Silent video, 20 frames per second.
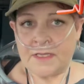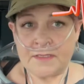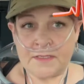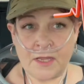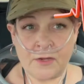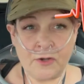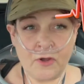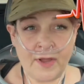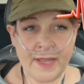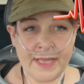
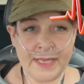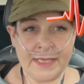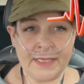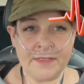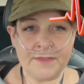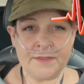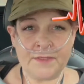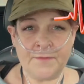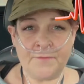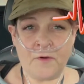So like
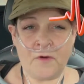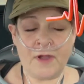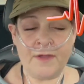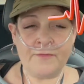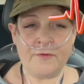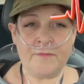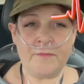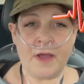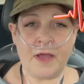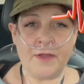in
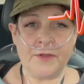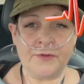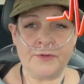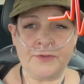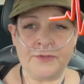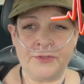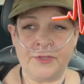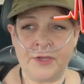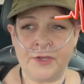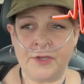survival mode,
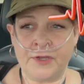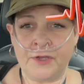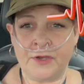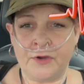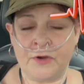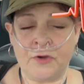the